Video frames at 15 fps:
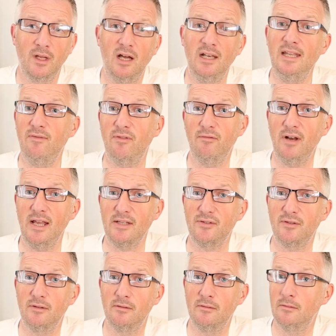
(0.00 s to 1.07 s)
I leave the
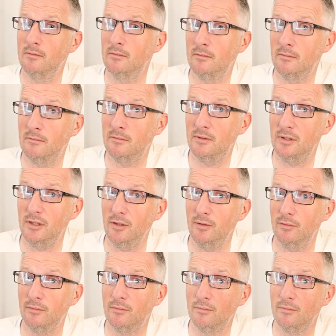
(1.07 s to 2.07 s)
rest to you.